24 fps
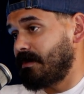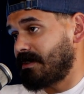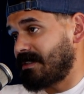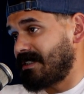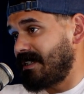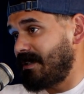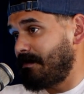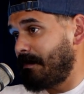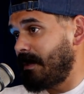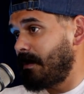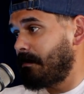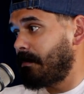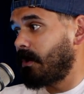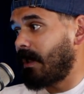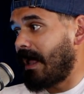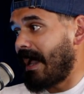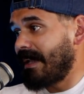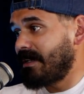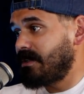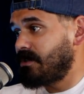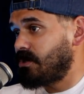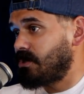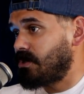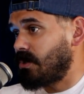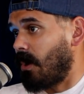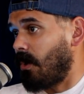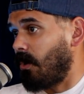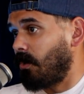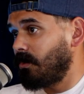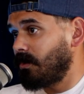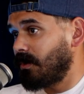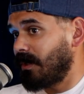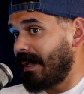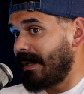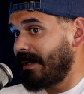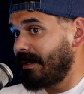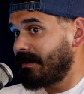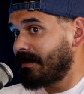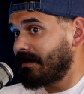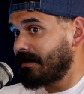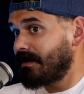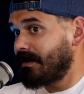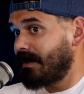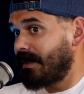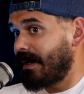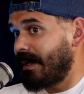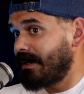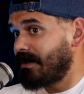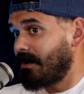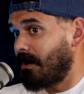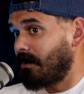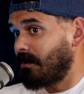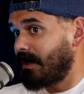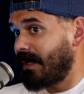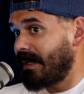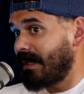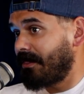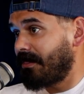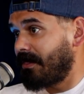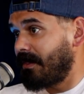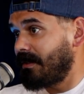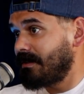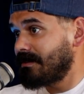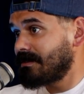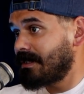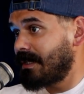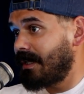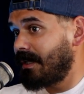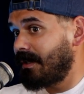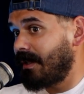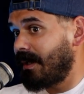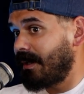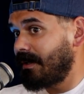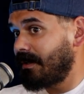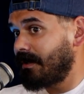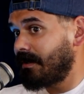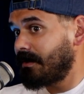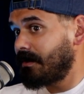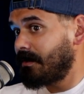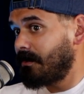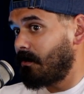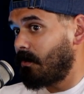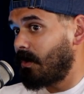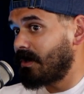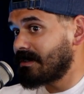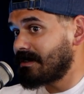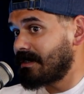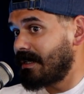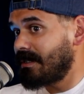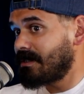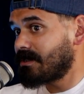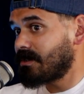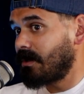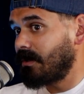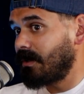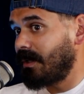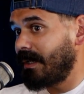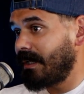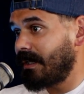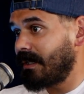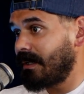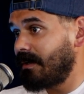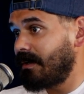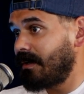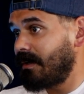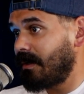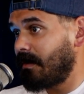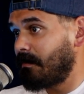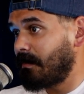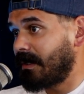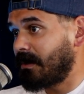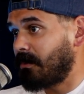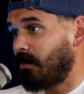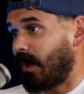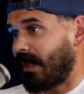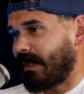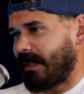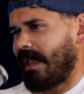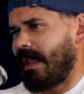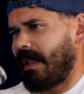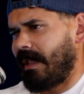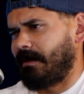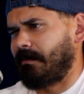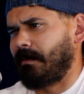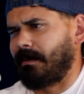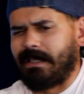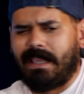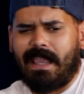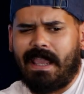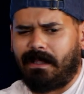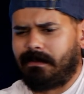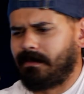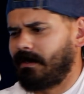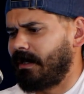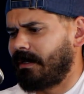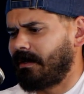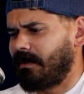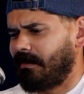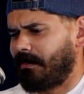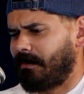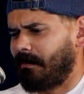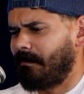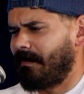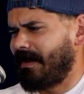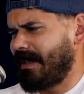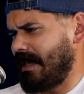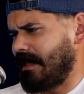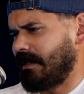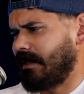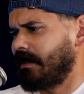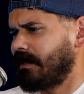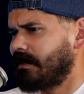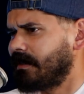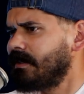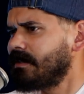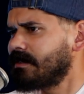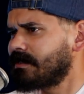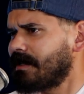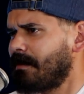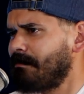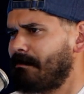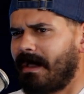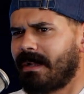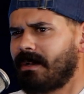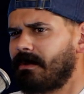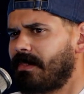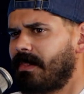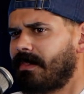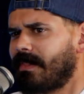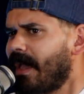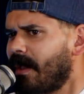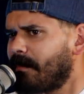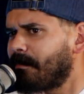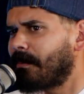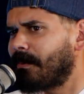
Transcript: see people I don't like, and I don't like things they like once they start liking it, I'm like, well, I can't, I can't like, I can't like this. I'm better than that